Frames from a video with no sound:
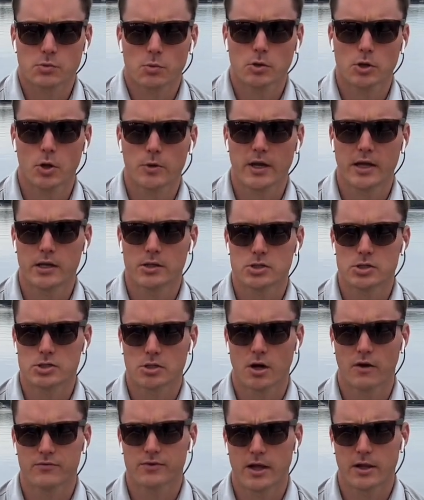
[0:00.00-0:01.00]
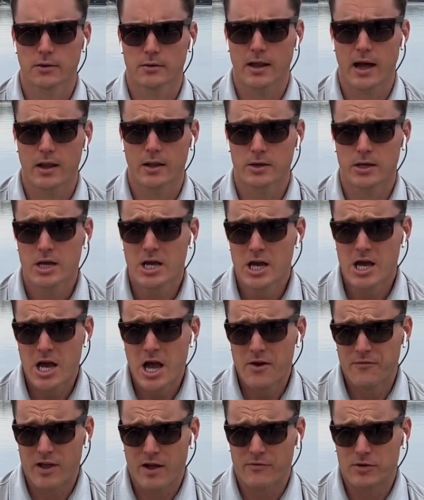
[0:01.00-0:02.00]
We're located just off Daniel Island.
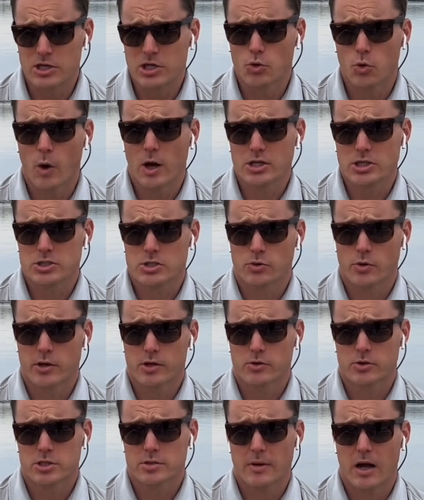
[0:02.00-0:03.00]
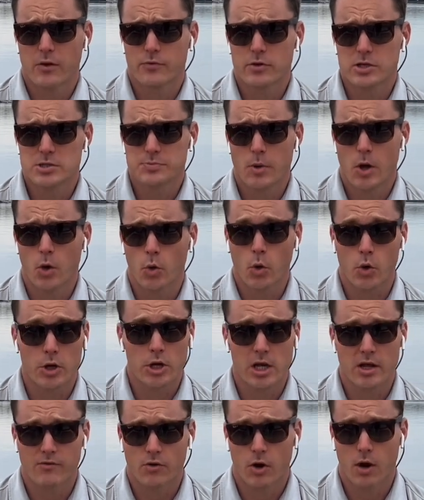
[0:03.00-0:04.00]
If you have any questions or interest about this boat or
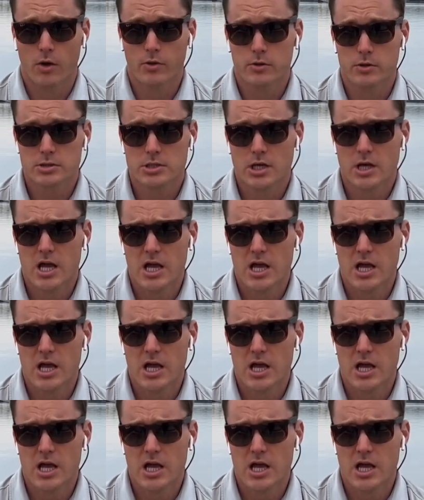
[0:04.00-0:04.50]
any of our others,